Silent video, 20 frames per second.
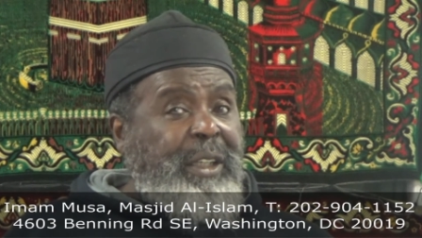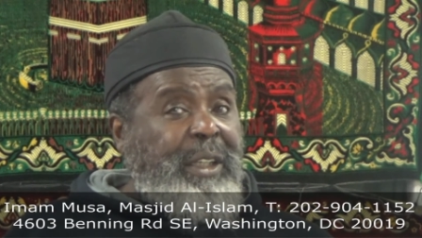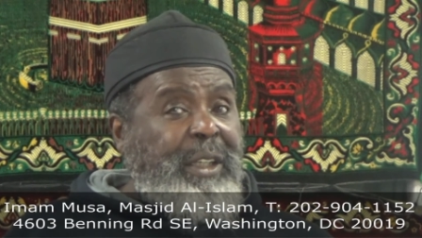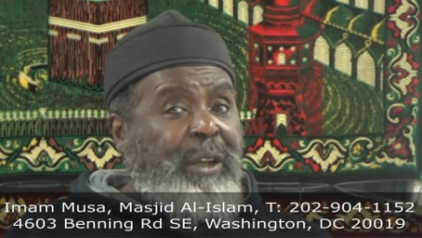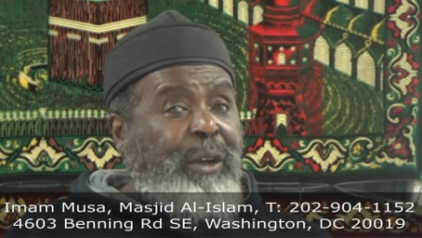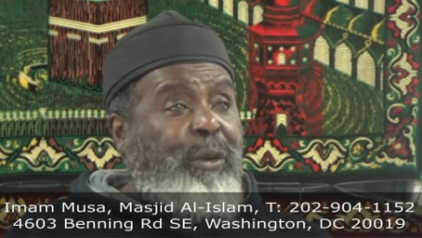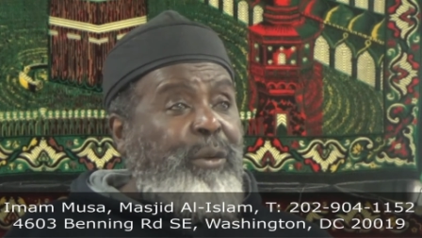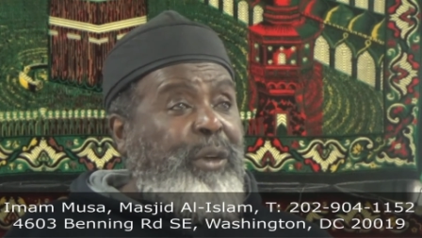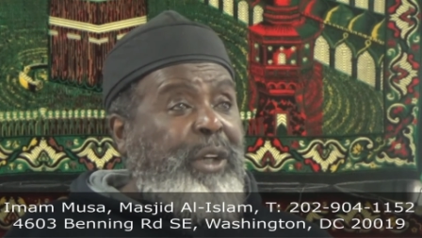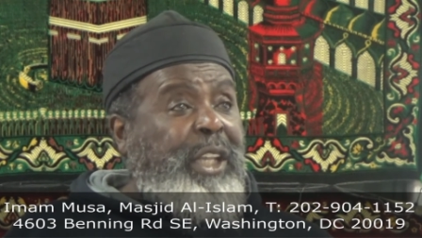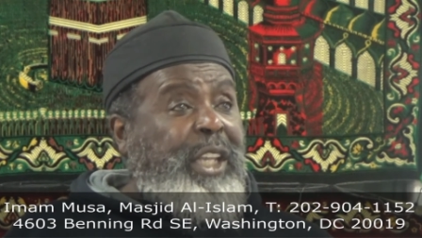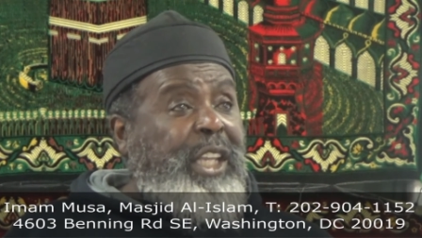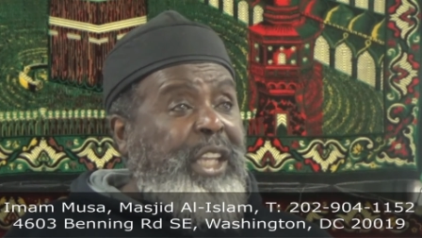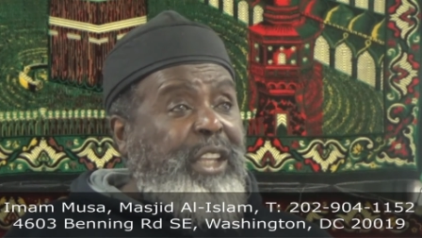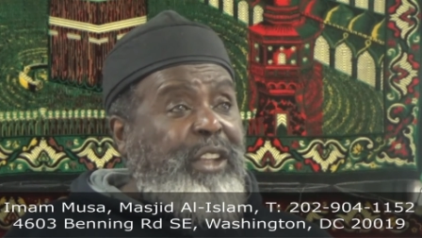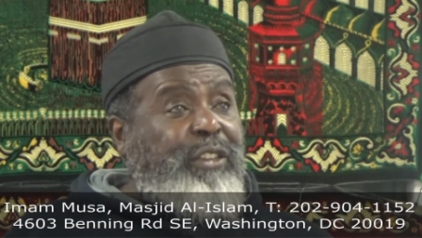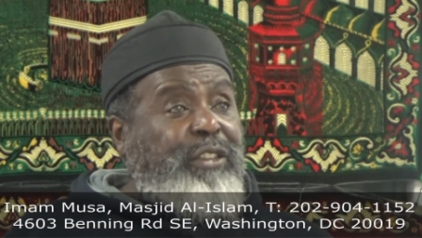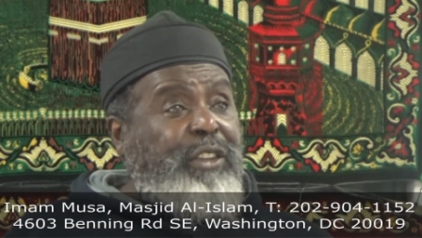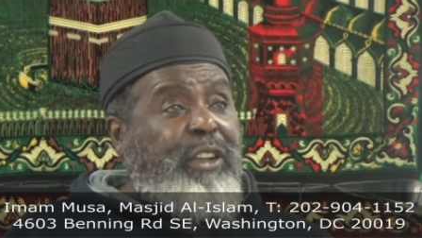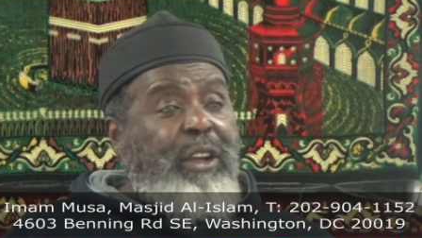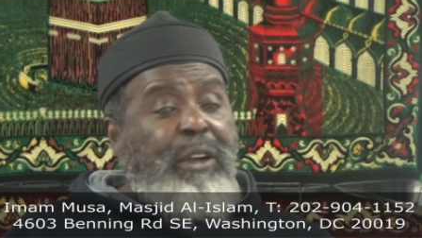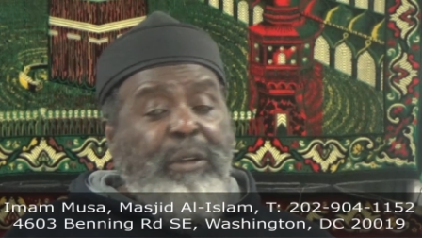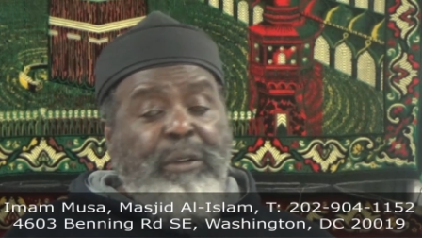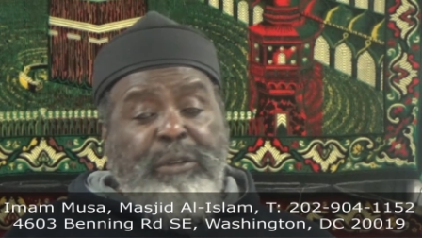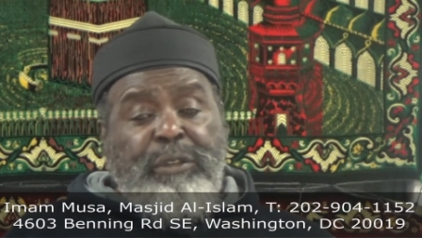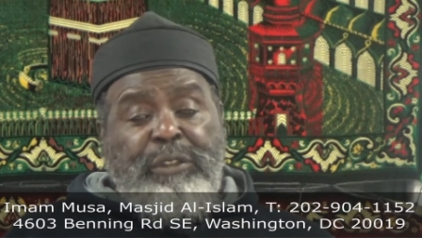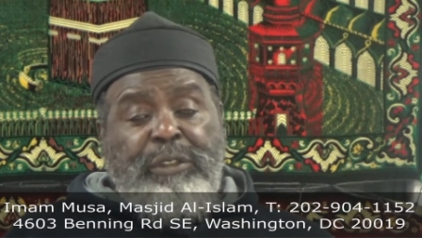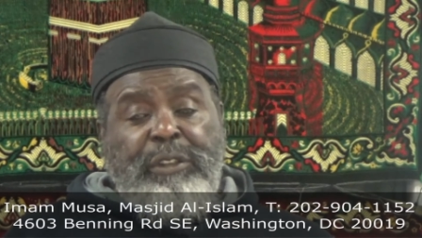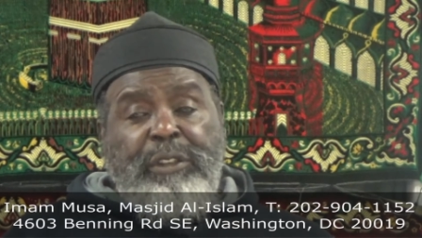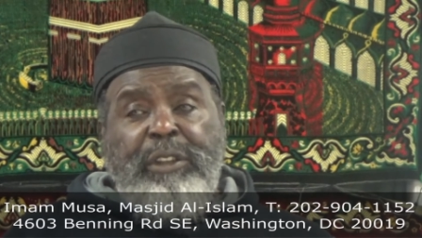on the East
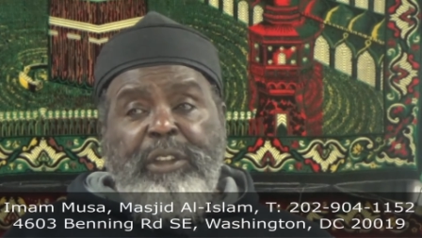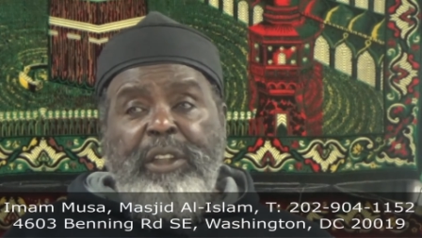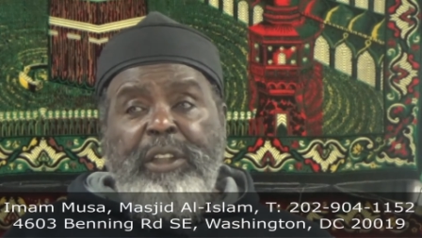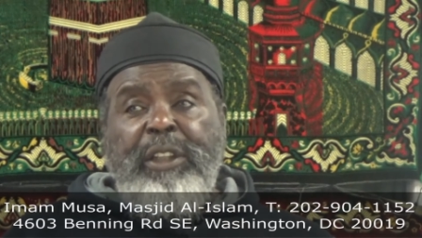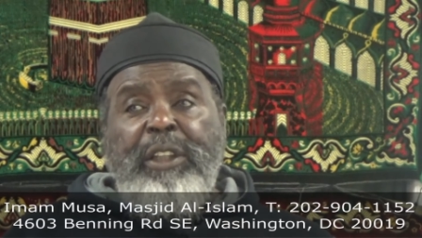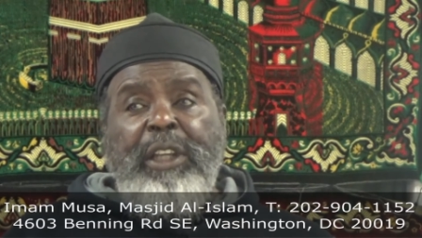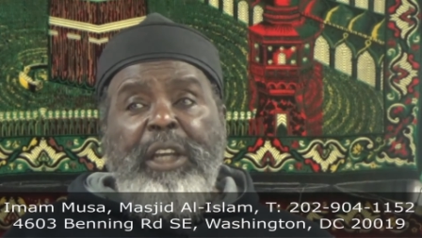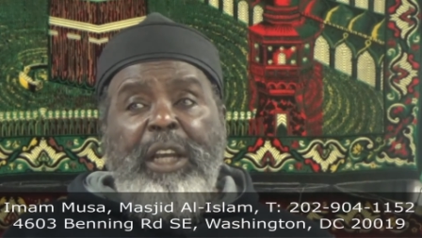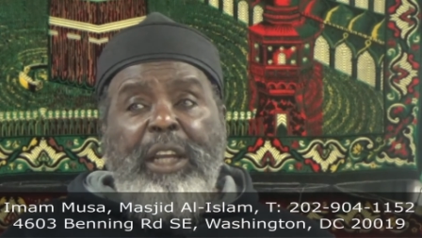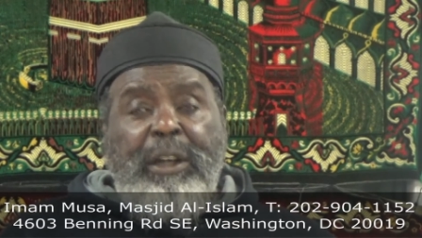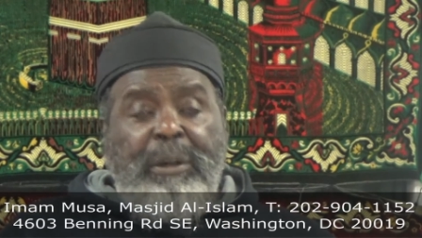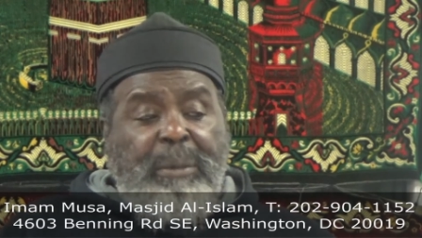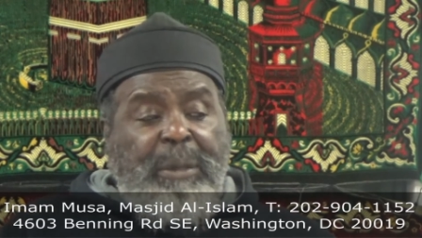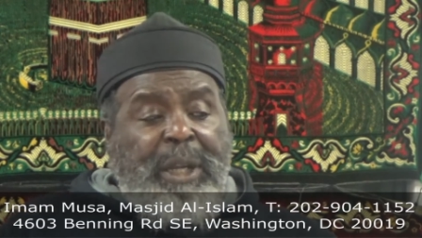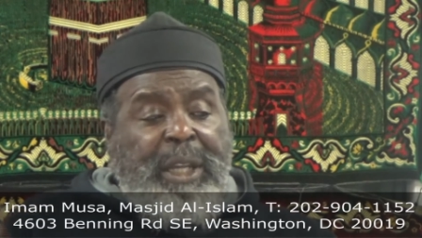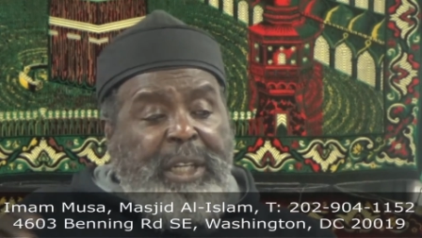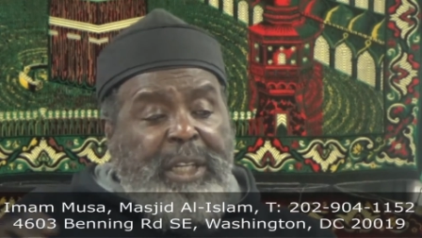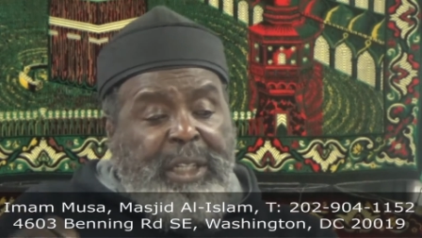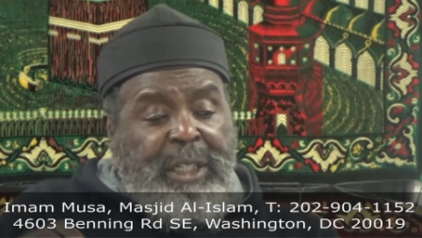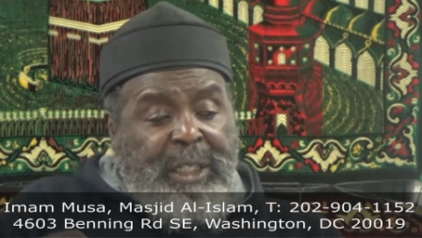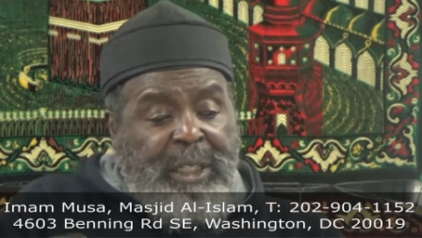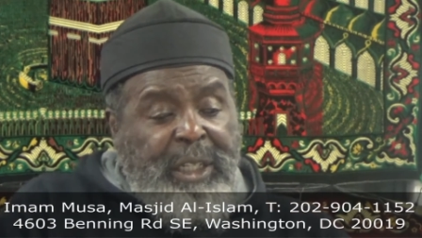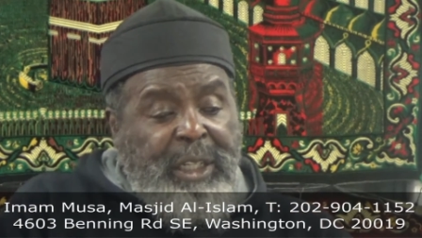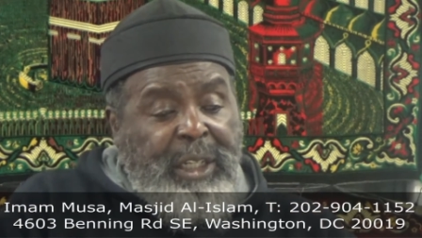Coast, good God Almighty.